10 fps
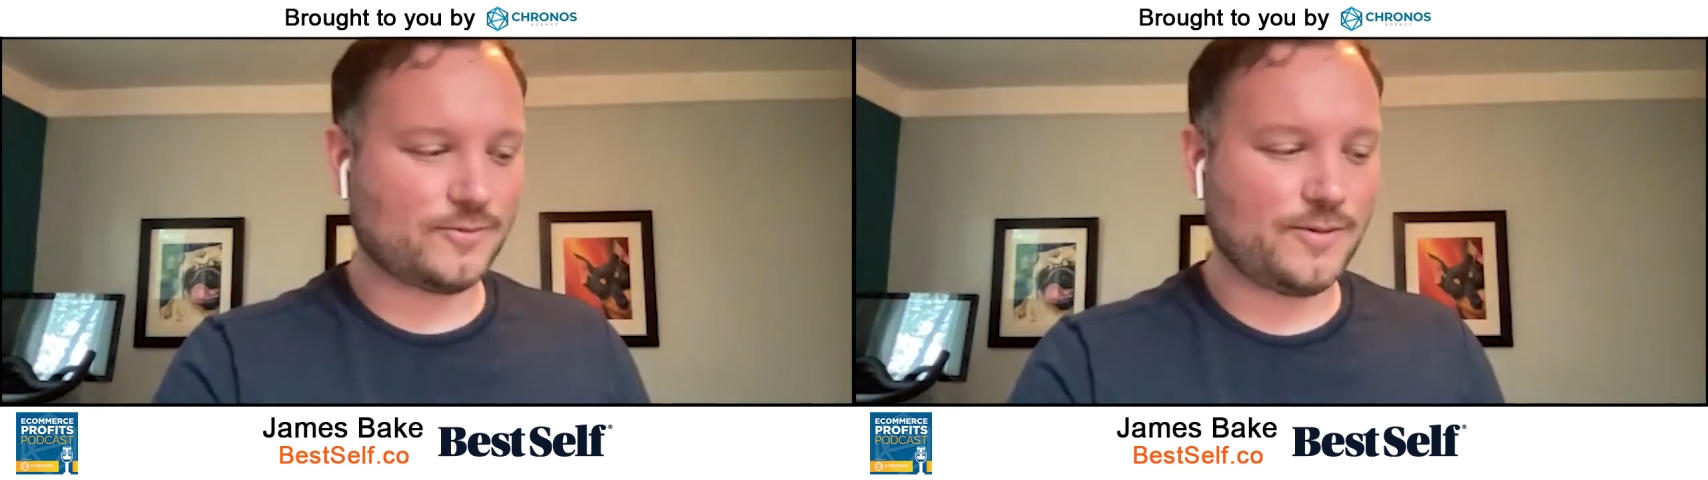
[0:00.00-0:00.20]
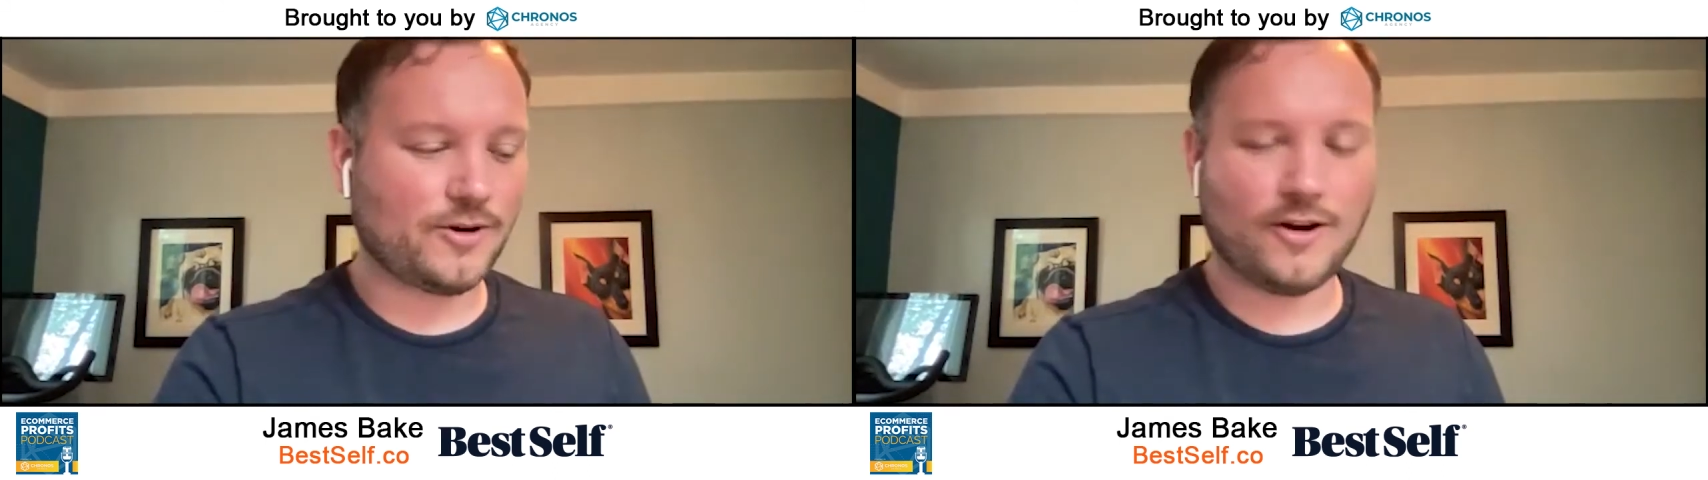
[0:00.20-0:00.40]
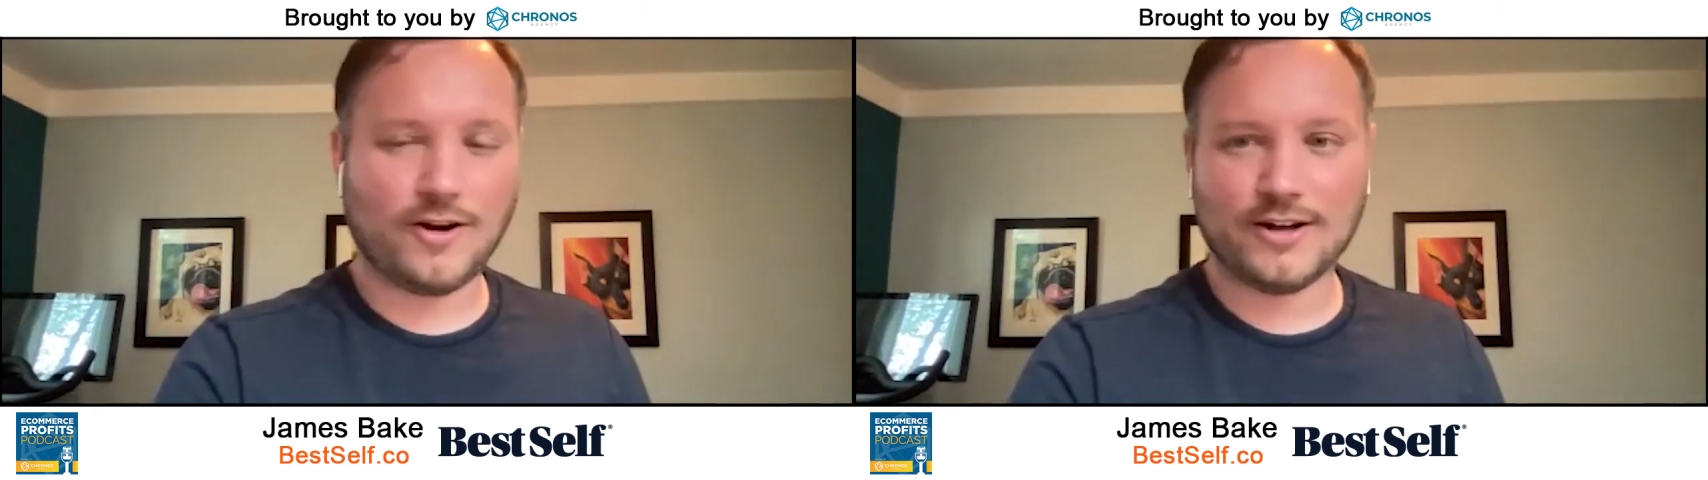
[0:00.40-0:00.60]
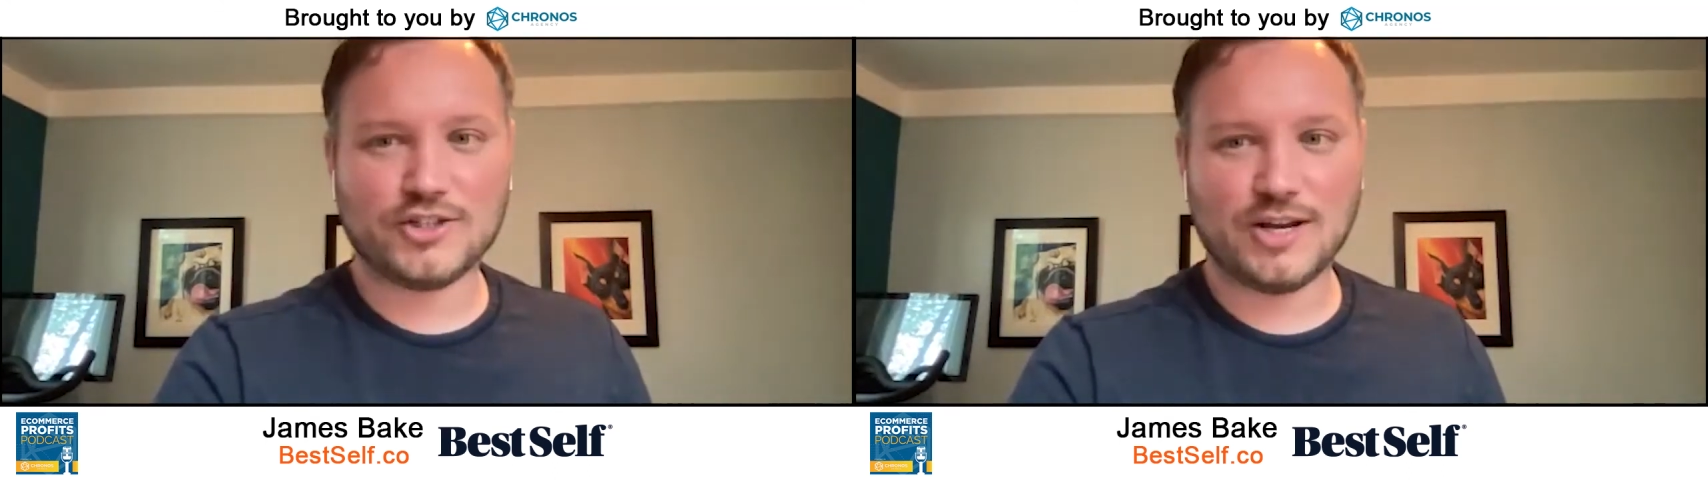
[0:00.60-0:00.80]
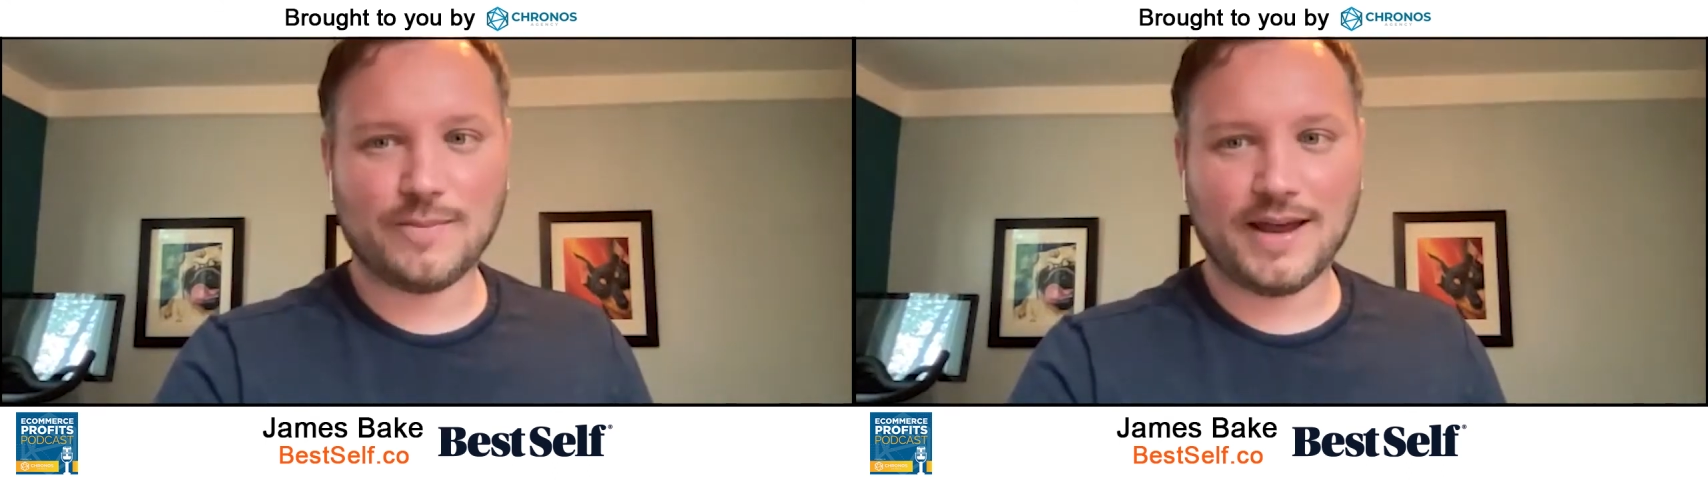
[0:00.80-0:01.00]
we were
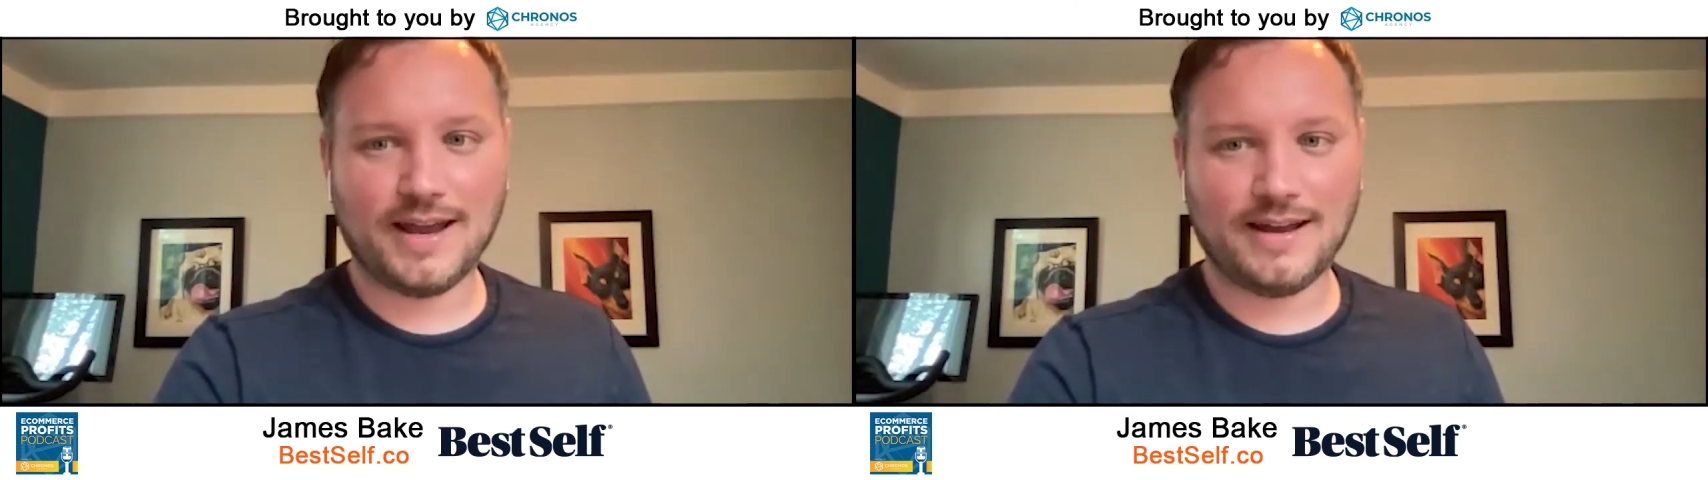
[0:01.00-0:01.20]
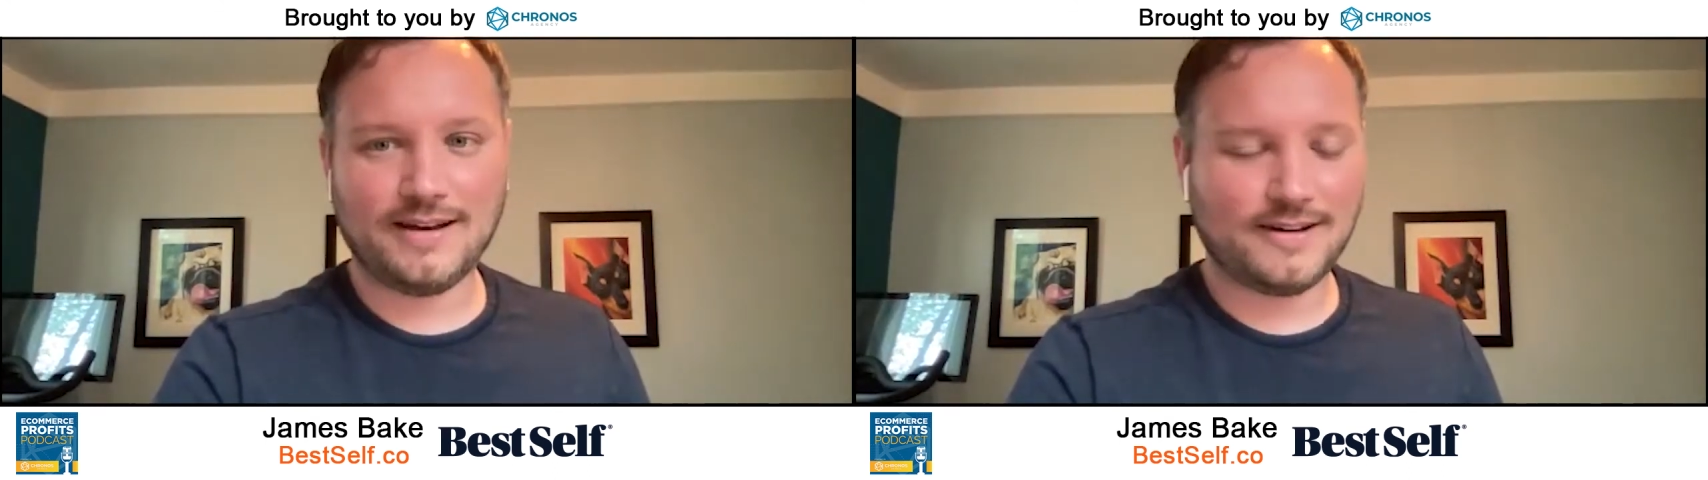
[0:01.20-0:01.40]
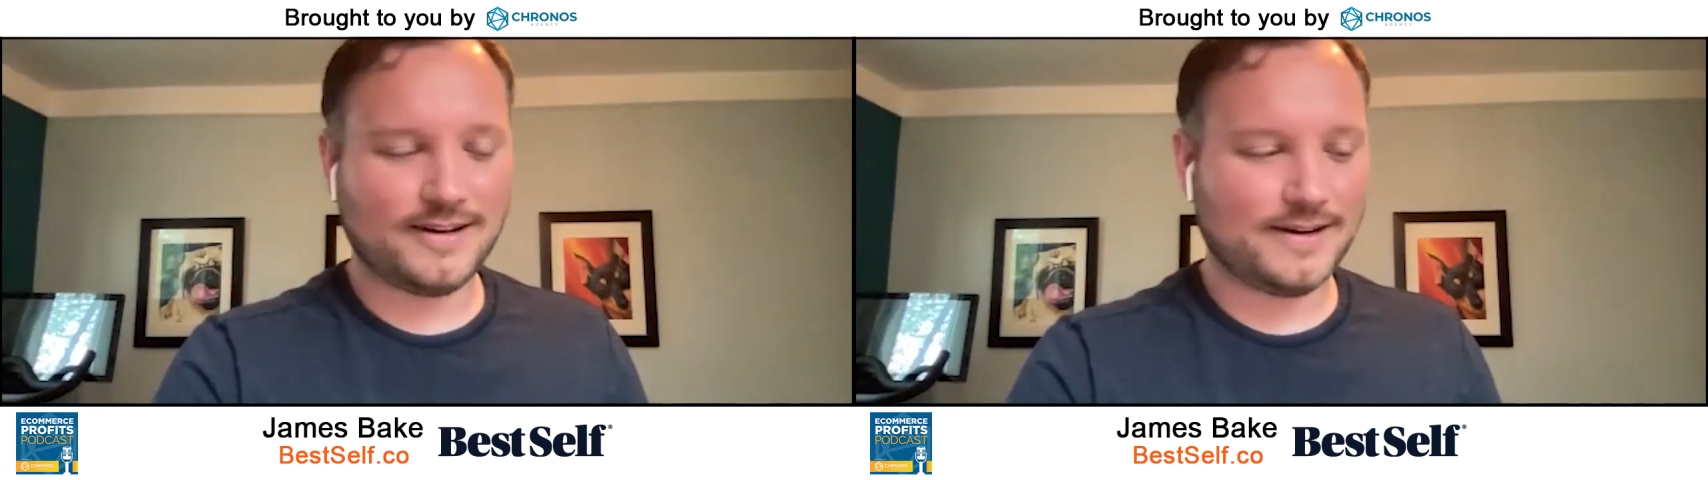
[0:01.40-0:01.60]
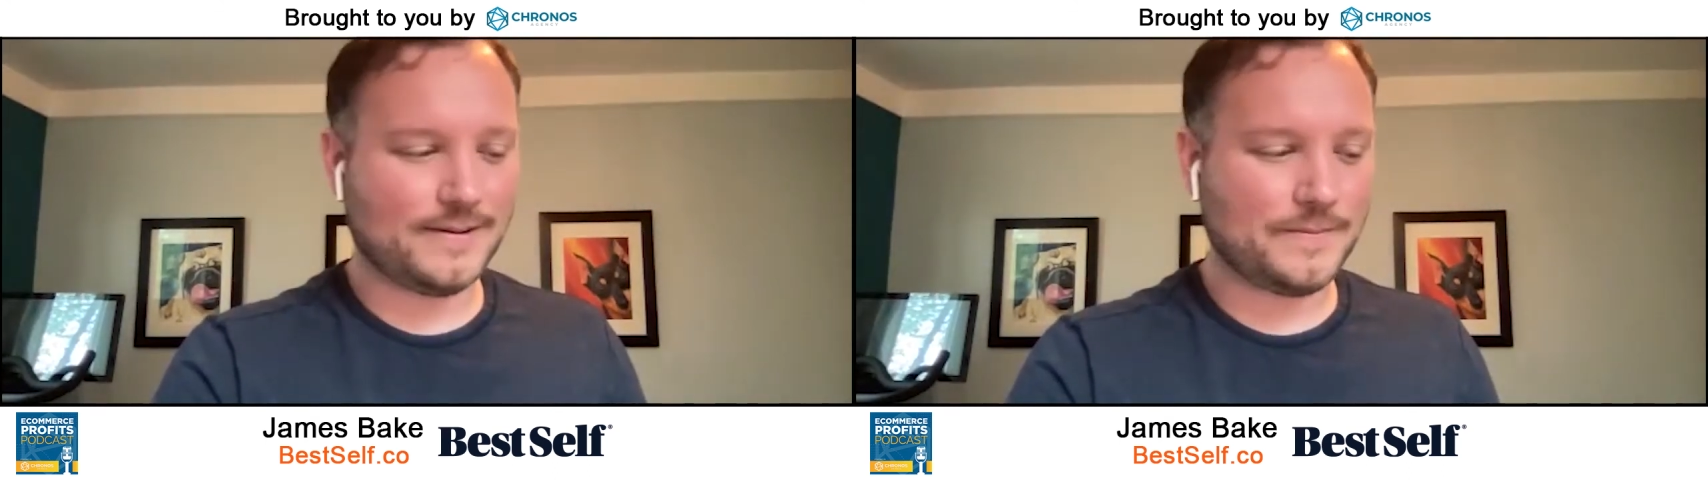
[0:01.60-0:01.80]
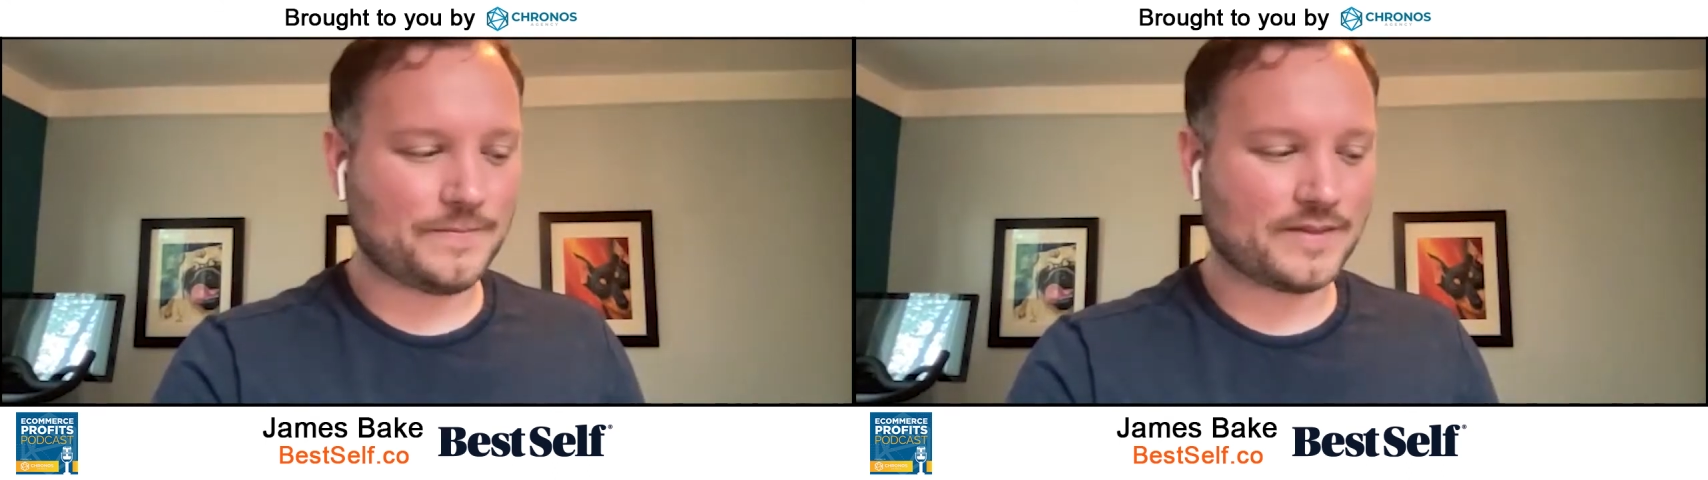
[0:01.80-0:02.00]
on GMA,
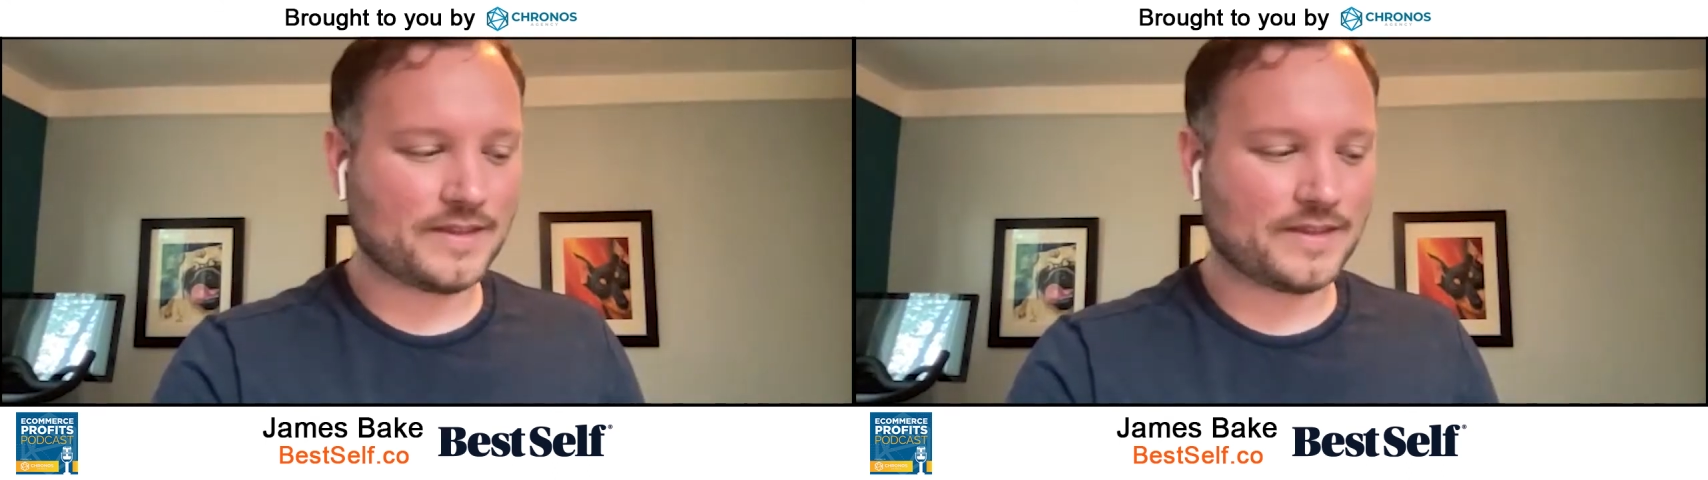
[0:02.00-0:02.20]
and